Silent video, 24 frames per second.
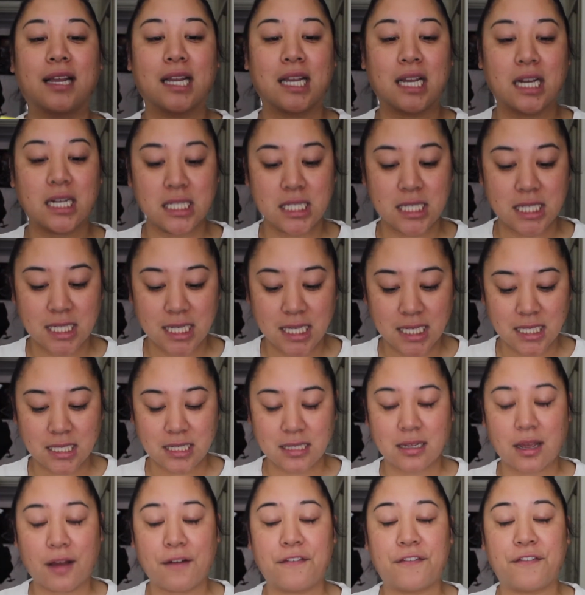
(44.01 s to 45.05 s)

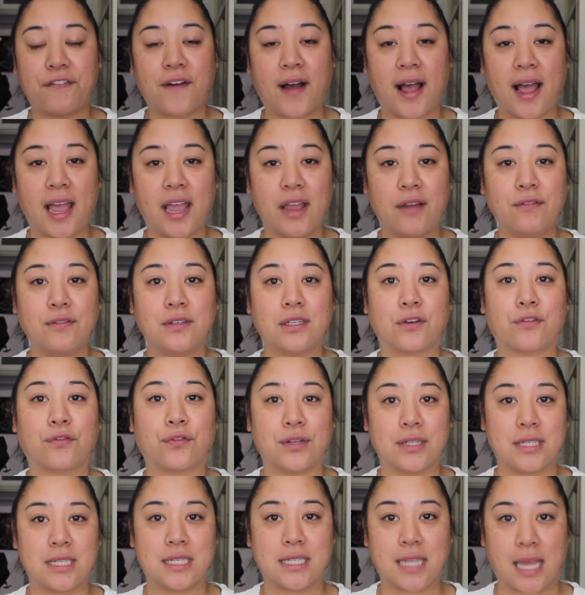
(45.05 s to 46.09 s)
consists of five
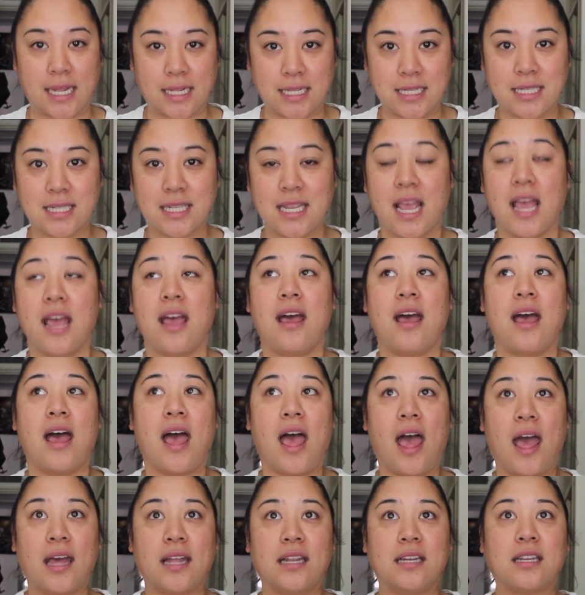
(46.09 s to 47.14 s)
different scents
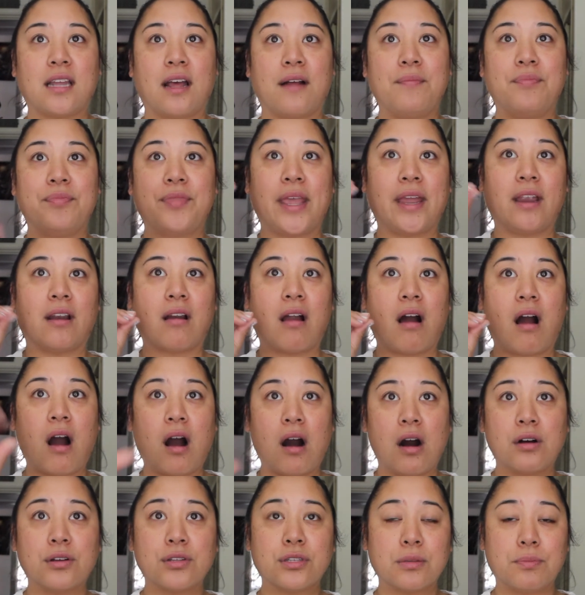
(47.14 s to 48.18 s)
and they are
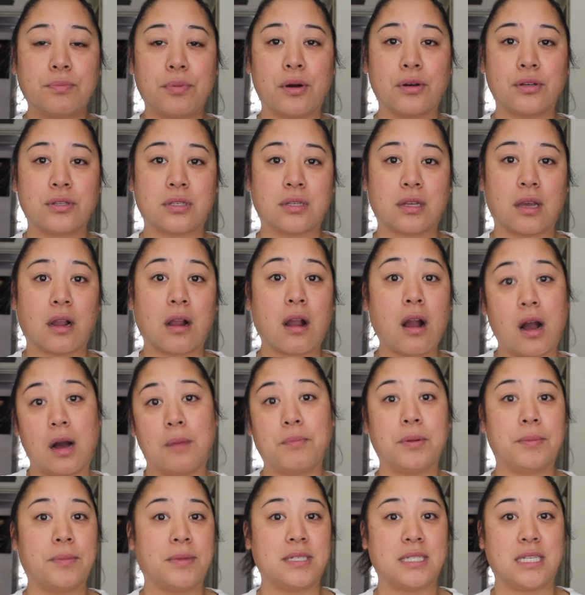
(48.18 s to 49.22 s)
all supposed to
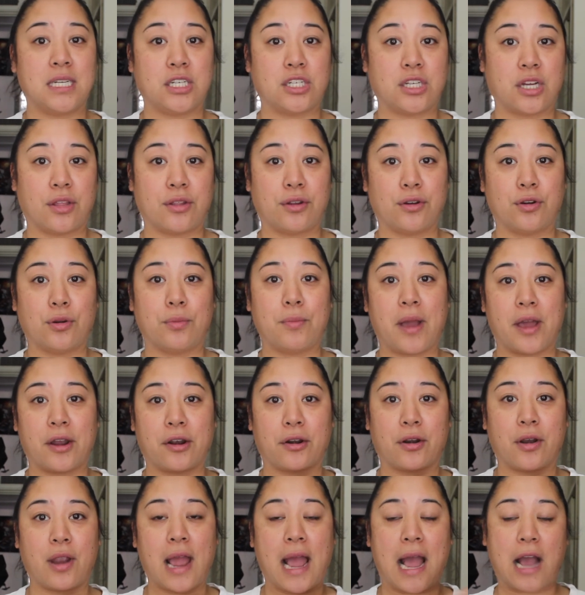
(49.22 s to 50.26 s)
complement each other no
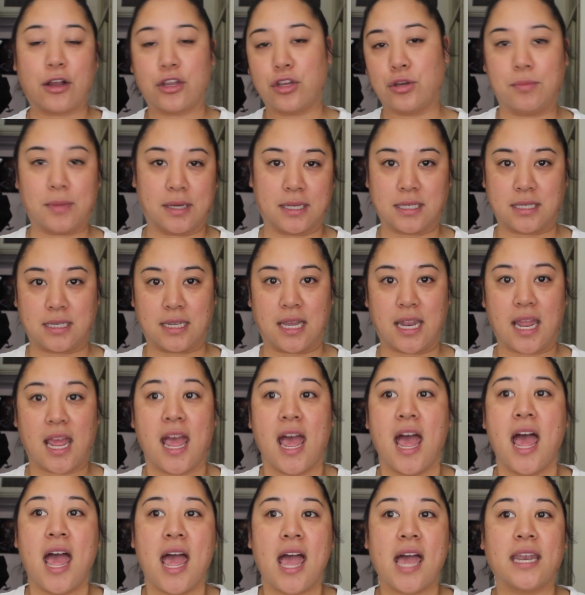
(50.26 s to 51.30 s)
matter how you mix it.
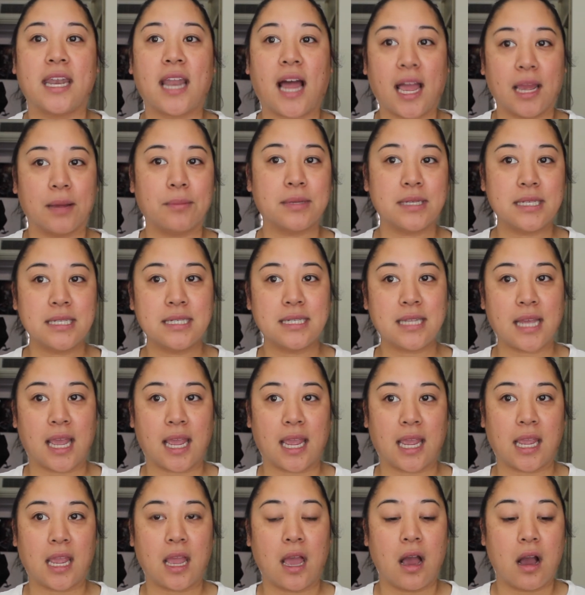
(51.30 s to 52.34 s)
And I must
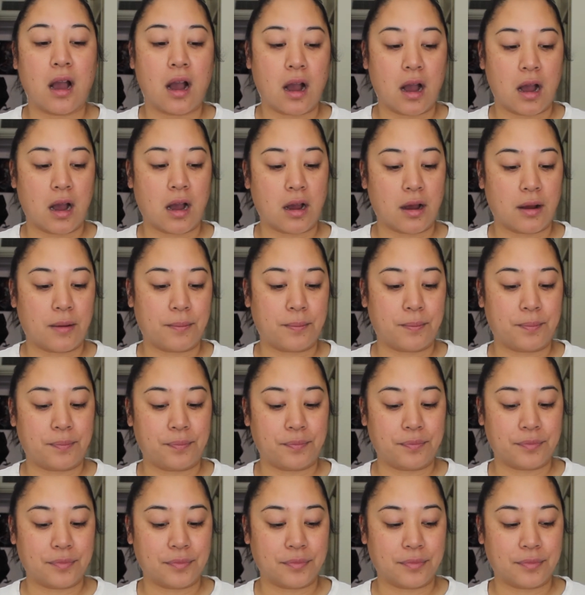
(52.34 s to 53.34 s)
say, um,